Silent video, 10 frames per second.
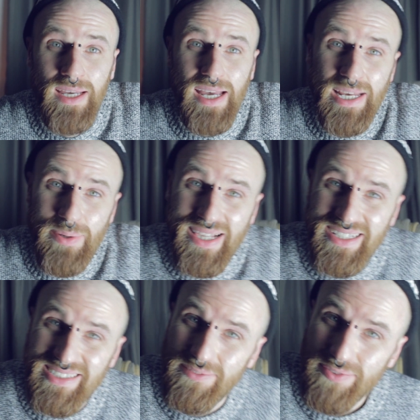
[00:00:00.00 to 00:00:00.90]
Anyway,
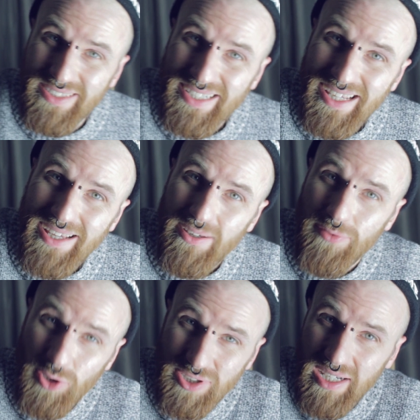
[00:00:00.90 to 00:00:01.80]
that's it for today.
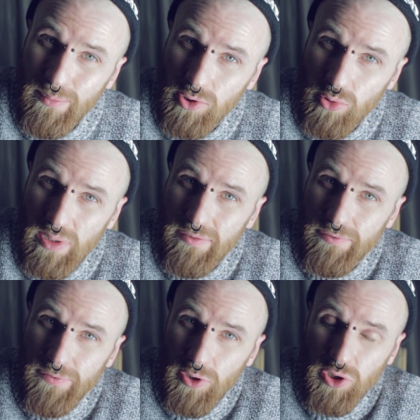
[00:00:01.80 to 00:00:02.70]
First time on
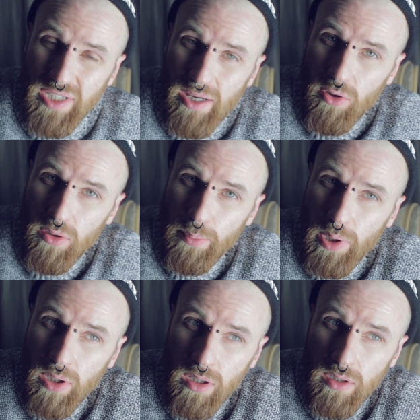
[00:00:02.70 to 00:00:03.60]
Zwift, first setup,
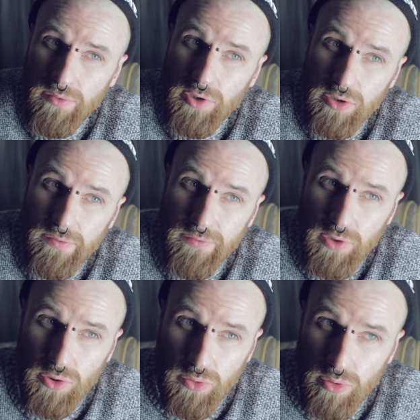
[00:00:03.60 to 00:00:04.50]
first
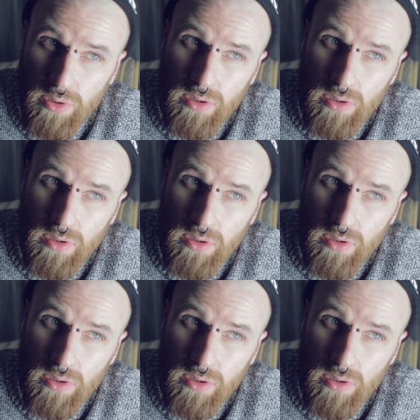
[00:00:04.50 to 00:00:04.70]
view.